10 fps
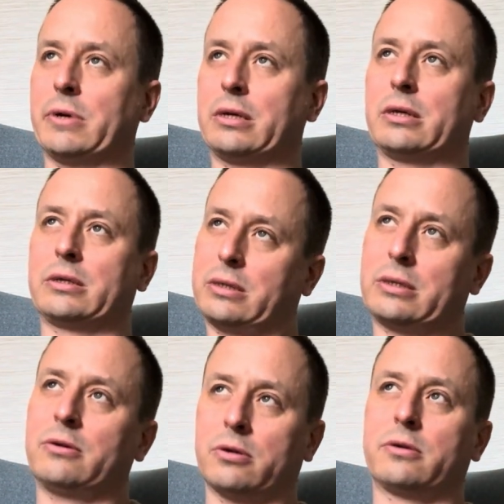
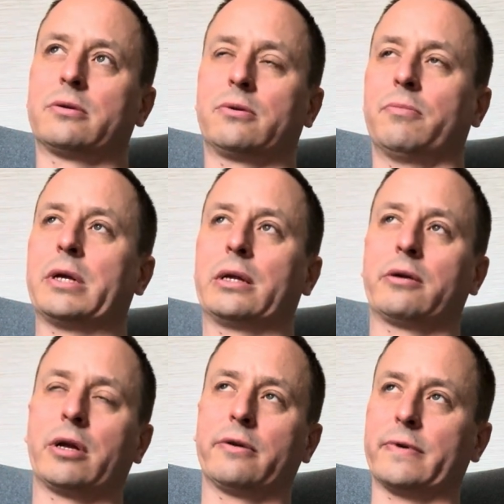it's not completely
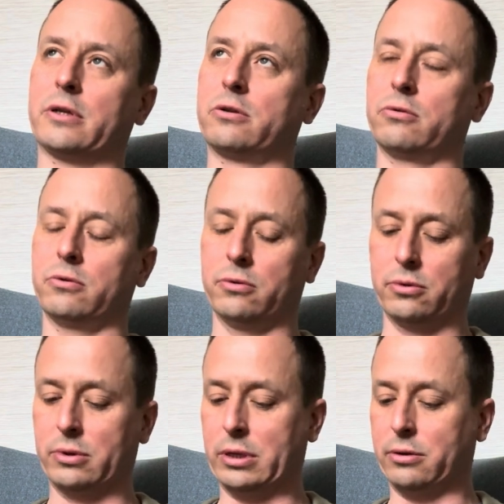relevant to
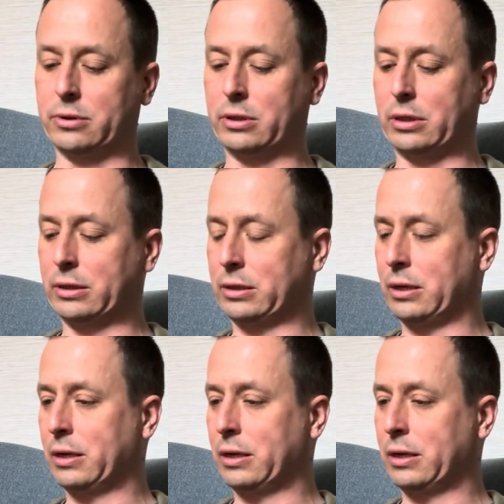use it as